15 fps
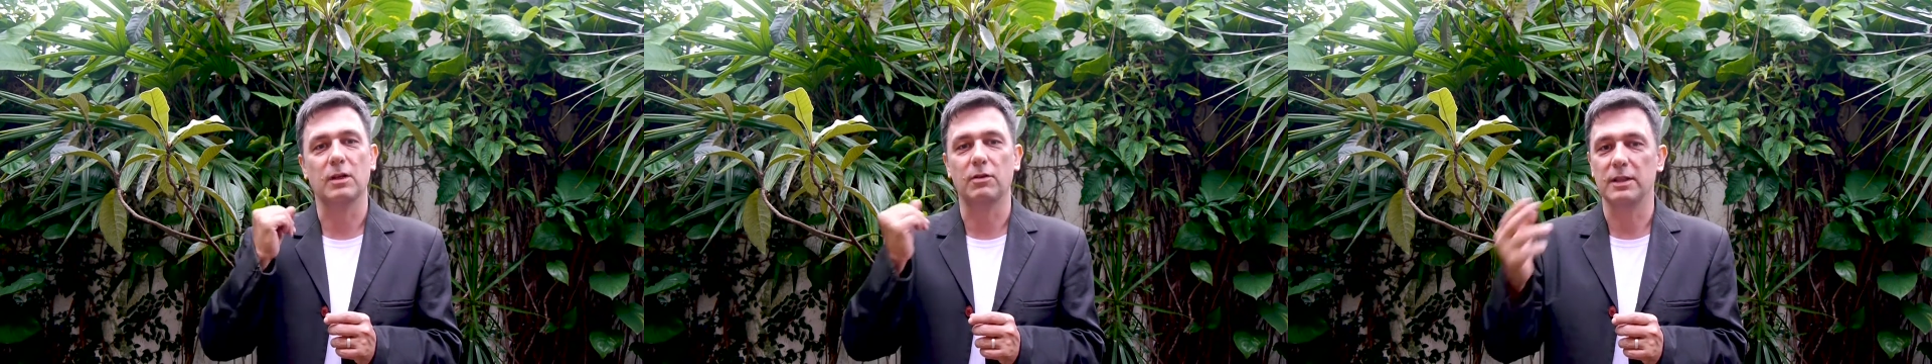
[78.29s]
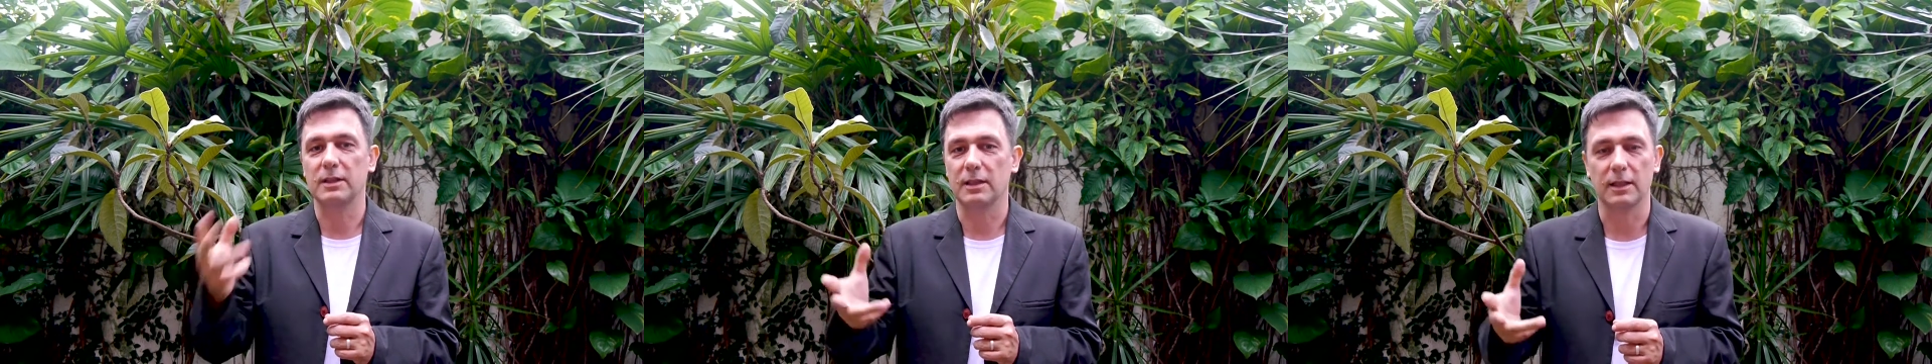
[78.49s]

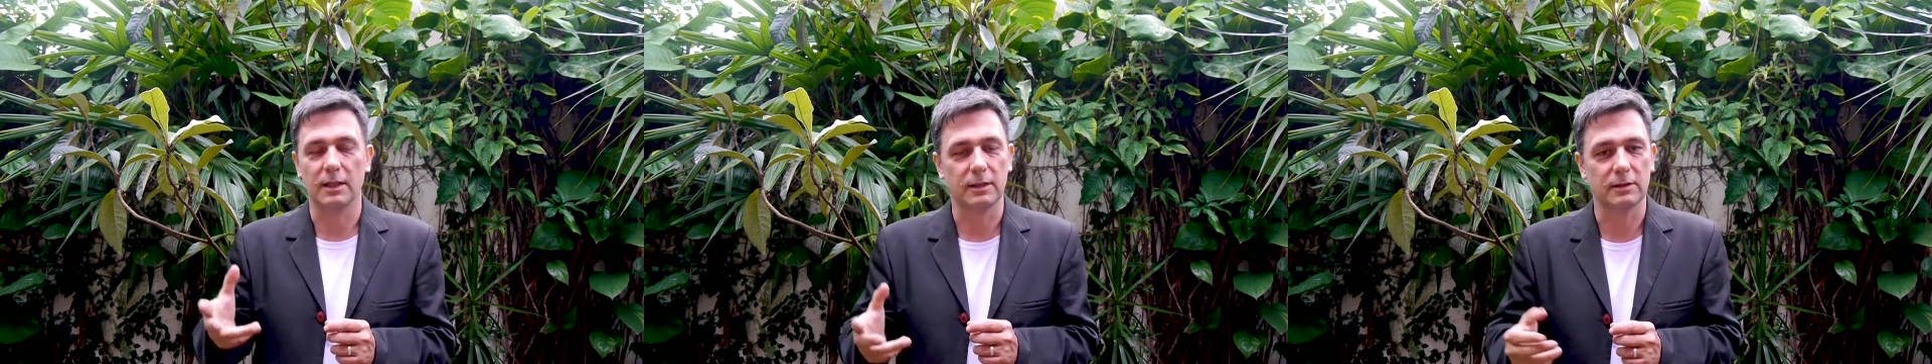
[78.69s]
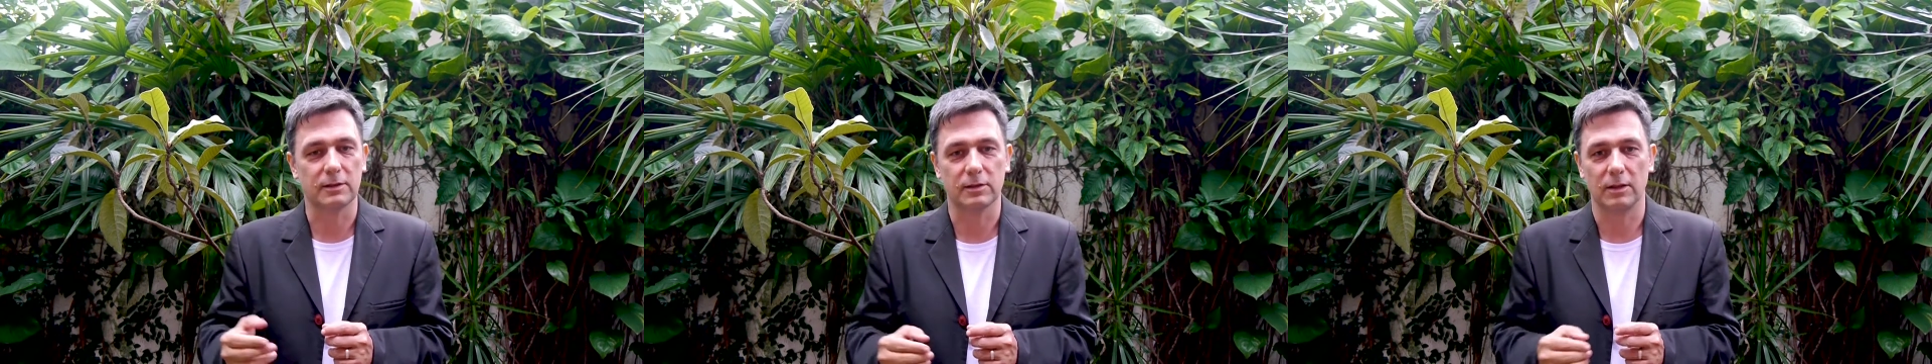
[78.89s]

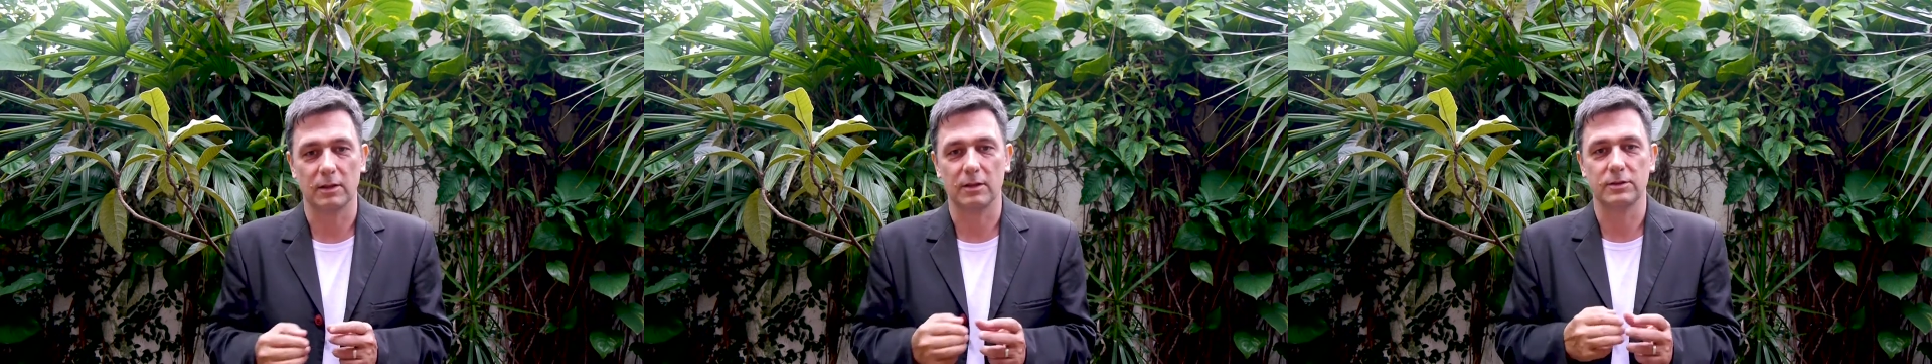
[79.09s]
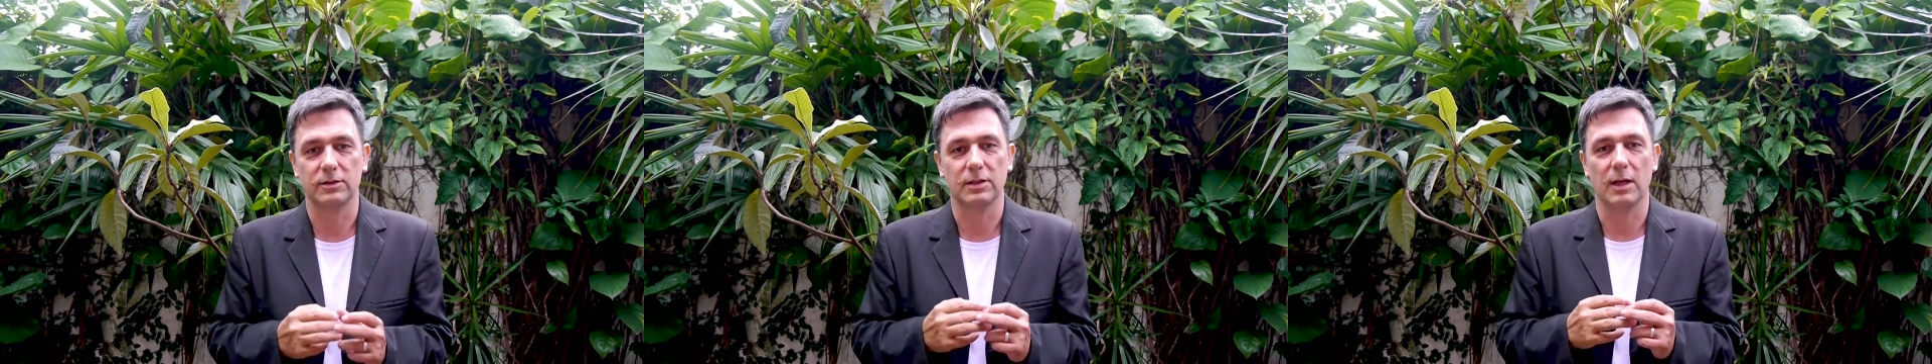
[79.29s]
critics
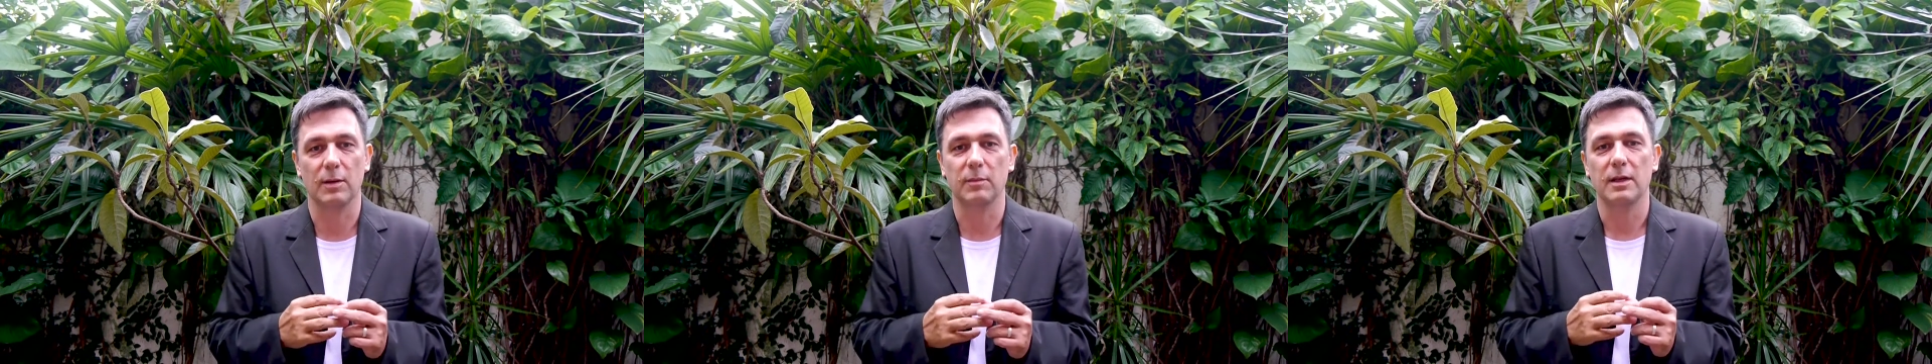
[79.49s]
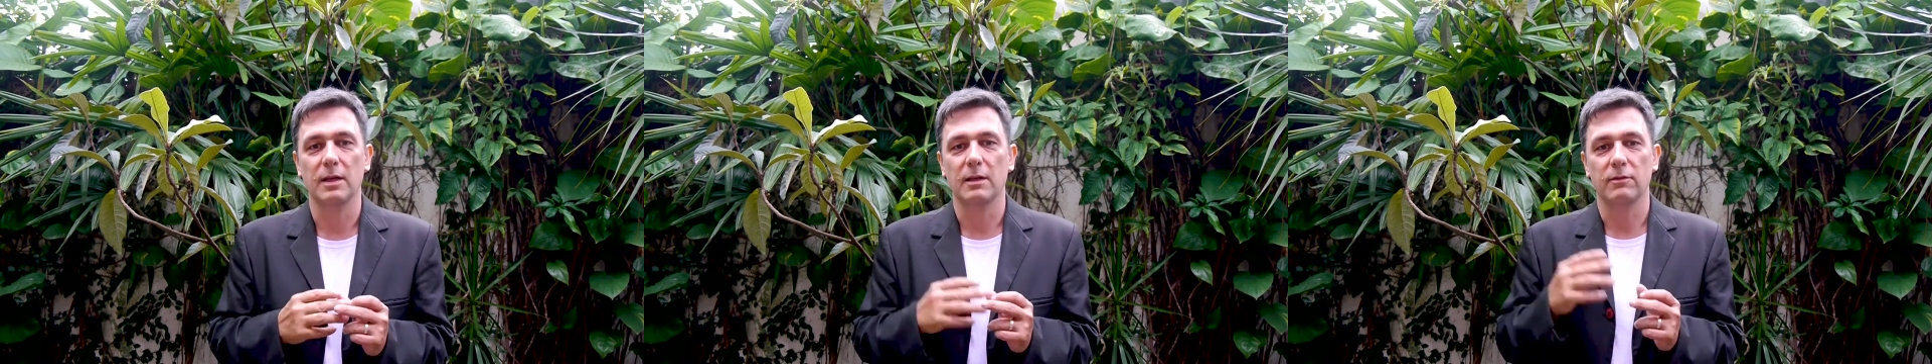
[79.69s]
or some